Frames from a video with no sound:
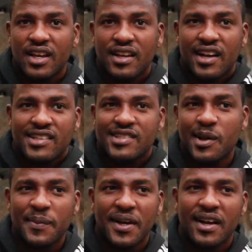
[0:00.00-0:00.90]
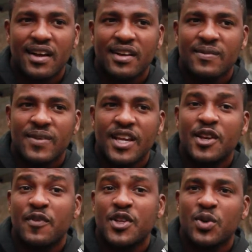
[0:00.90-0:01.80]
got some uh,
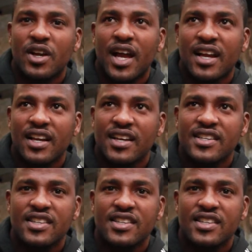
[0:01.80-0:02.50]
individual accolades